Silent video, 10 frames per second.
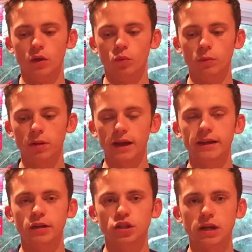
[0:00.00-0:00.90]
we were
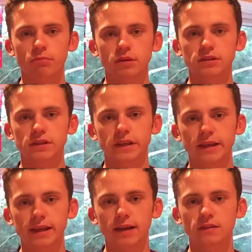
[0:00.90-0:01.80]
playing in the Champions
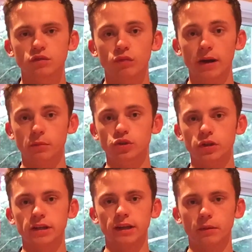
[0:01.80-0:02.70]
League against Real
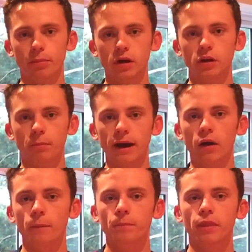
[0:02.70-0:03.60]
Madrid at the
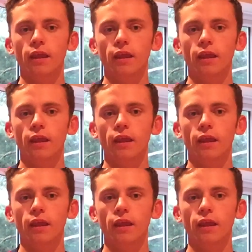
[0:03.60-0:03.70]
Bernabeu.